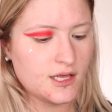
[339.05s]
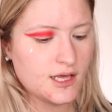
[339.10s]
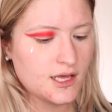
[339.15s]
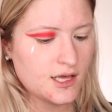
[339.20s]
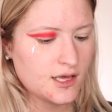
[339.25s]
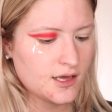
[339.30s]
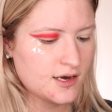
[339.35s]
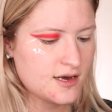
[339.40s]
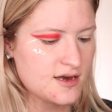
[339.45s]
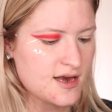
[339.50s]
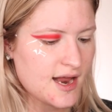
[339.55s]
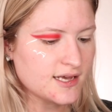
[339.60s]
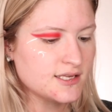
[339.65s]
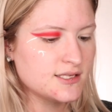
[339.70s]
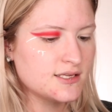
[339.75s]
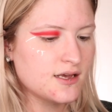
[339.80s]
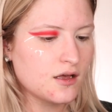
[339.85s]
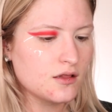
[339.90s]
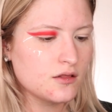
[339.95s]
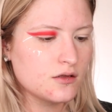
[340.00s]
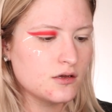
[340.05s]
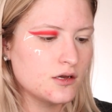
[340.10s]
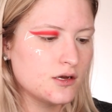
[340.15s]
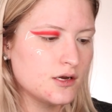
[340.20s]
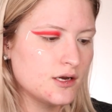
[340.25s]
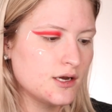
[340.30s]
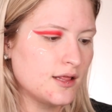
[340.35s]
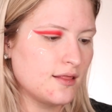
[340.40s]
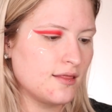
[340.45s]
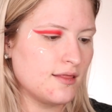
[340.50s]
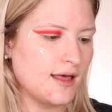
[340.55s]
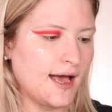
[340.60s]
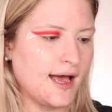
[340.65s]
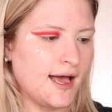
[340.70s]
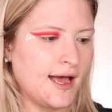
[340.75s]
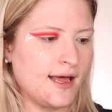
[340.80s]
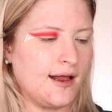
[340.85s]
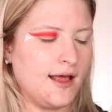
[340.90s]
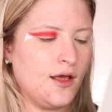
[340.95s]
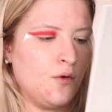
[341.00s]
The next color
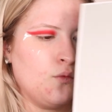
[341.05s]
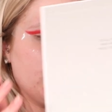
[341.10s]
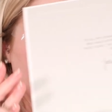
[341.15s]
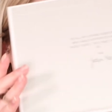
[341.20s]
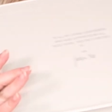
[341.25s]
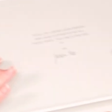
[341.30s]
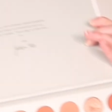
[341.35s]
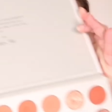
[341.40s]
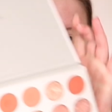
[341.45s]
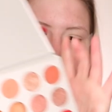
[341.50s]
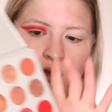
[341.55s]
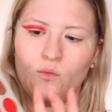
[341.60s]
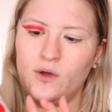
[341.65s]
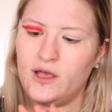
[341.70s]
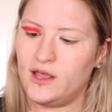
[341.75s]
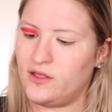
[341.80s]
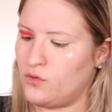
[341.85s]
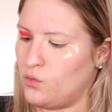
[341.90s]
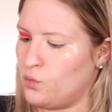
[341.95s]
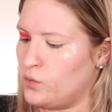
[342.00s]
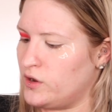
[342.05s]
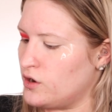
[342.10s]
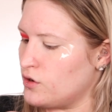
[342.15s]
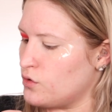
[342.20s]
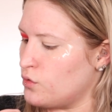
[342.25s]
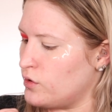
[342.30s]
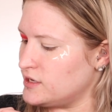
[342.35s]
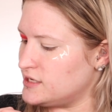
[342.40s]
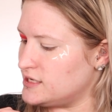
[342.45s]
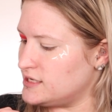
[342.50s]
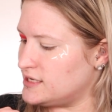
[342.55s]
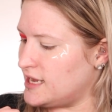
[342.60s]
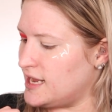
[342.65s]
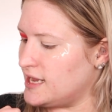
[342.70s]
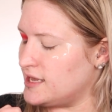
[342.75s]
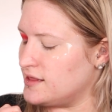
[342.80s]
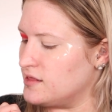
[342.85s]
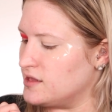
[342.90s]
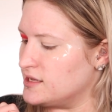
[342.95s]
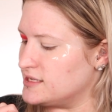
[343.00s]
that I want to go in with, we are going to
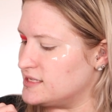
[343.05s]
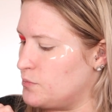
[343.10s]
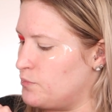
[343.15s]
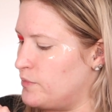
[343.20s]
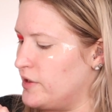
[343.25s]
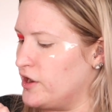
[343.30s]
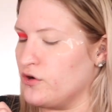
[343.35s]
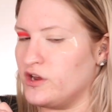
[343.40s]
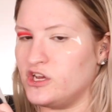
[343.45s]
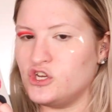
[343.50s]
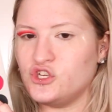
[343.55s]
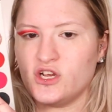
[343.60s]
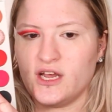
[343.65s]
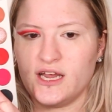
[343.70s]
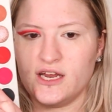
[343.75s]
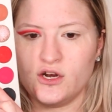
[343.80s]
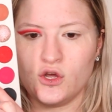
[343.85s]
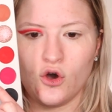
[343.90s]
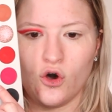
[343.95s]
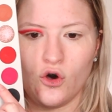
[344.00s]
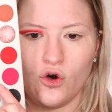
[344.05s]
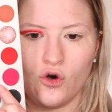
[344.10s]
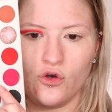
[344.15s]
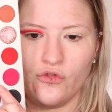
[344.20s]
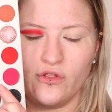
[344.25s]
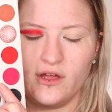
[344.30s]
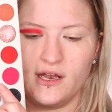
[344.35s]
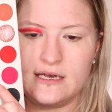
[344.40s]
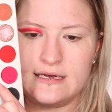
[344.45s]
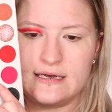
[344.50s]
take this berry shade called